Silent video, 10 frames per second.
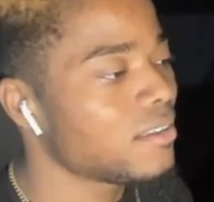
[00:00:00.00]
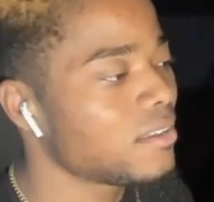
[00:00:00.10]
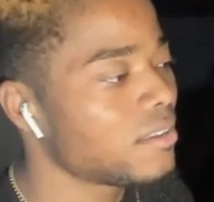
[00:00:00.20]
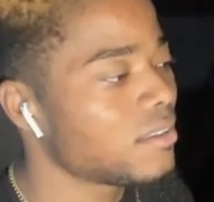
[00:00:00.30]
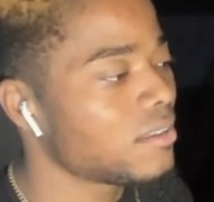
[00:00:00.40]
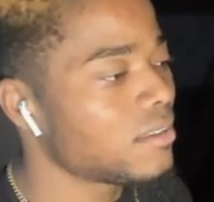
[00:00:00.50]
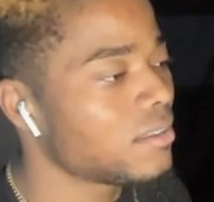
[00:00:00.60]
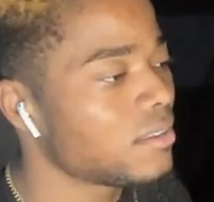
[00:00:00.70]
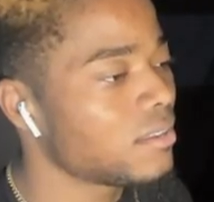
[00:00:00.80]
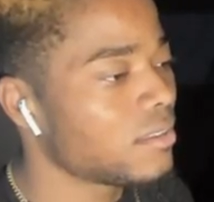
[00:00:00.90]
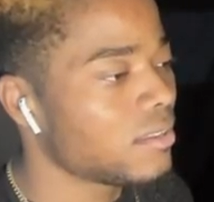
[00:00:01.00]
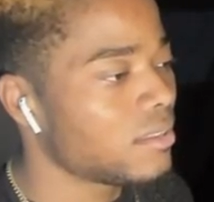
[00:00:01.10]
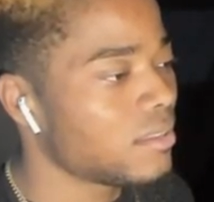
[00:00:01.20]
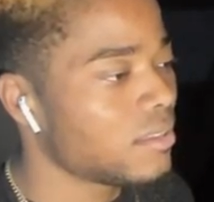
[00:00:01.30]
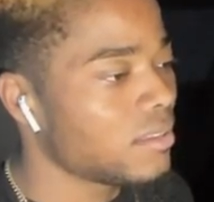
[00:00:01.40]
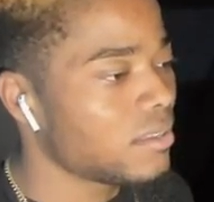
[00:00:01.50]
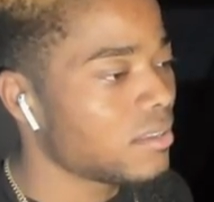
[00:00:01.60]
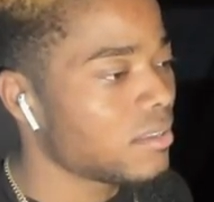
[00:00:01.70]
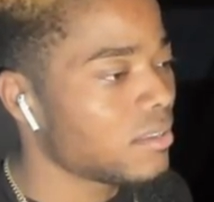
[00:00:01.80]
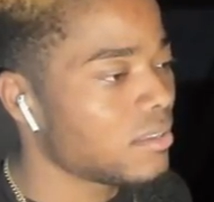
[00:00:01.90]

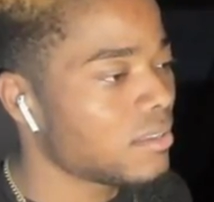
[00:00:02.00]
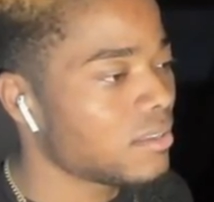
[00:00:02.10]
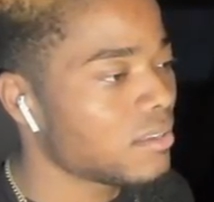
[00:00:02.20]
Nobody speaks.